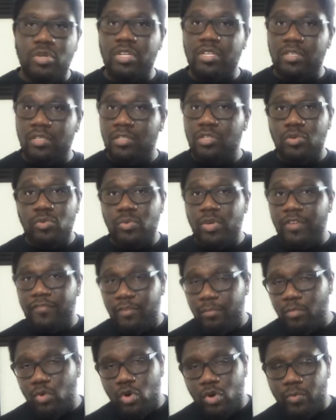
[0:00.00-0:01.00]
can do
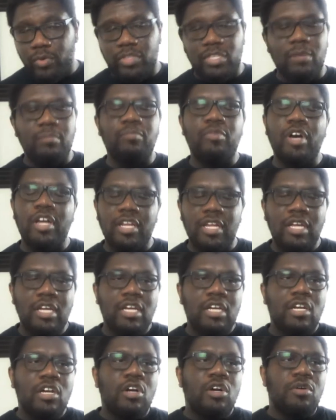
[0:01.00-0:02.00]
even more with it. But
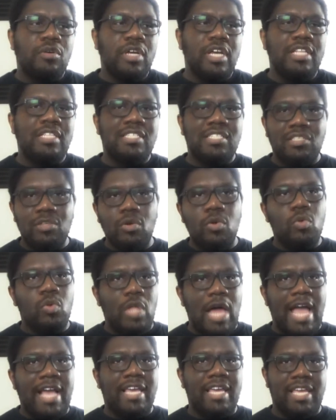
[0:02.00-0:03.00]
it's still
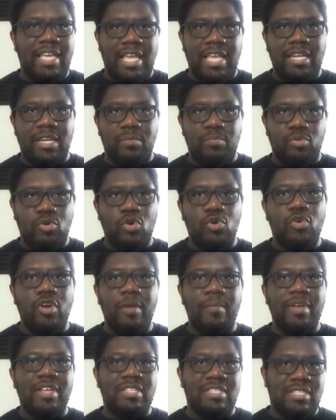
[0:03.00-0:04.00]
lacking in the
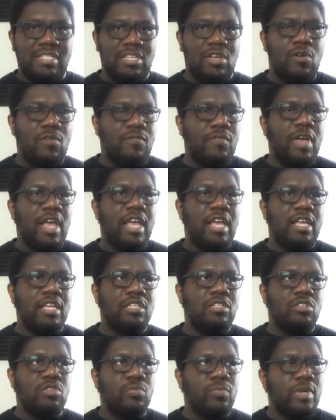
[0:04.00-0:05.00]
program itself,
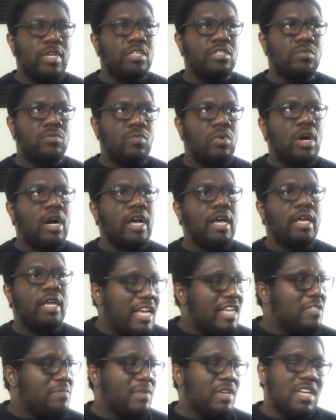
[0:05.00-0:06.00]
and the reason why
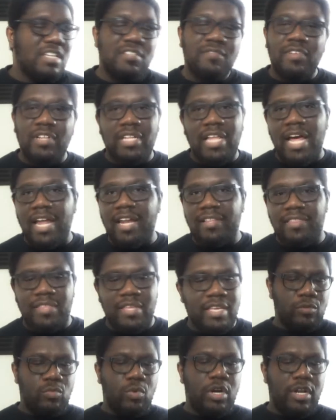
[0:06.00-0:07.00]
is because of a lot of
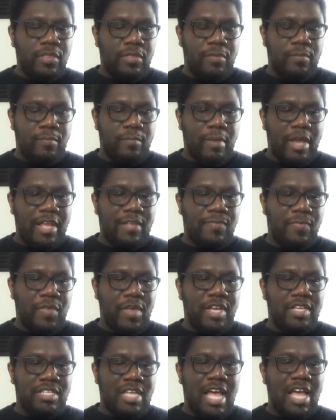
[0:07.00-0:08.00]
things. One of the main
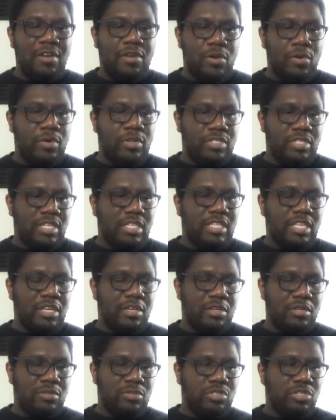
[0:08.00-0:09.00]
things I noticed that they
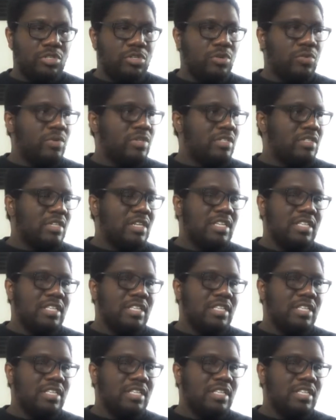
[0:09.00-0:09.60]
should do is